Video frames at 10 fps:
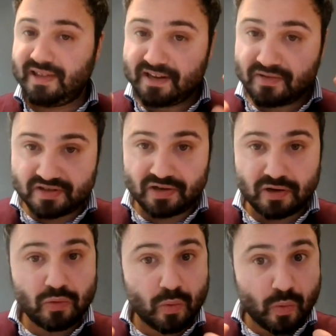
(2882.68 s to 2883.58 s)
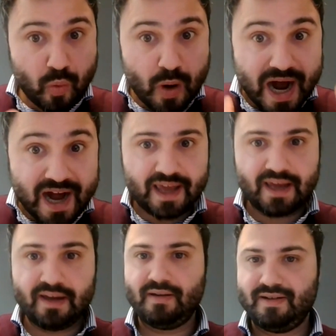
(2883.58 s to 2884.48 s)
let us know
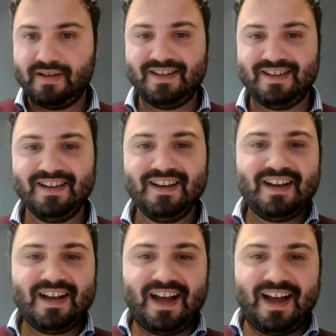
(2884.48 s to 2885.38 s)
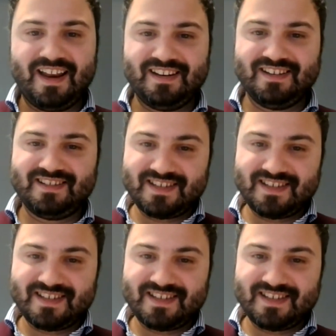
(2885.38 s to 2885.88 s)
why. And